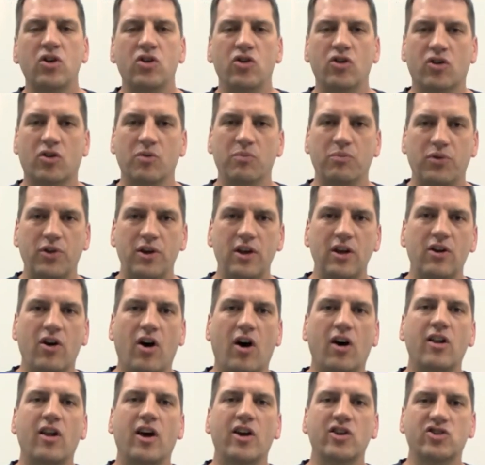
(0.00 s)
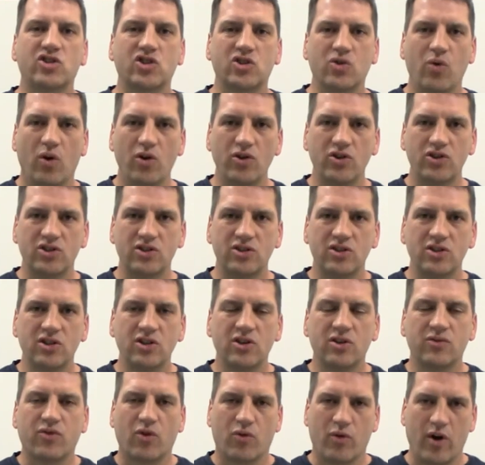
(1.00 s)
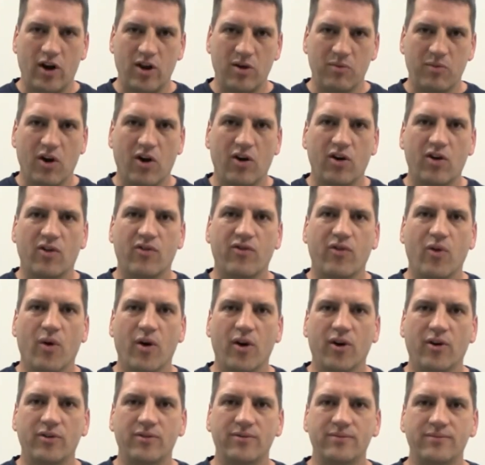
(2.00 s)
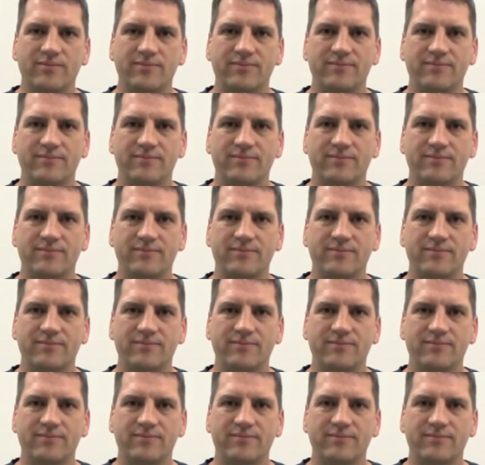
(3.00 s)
your complete online source for Radiant Barrier Foil.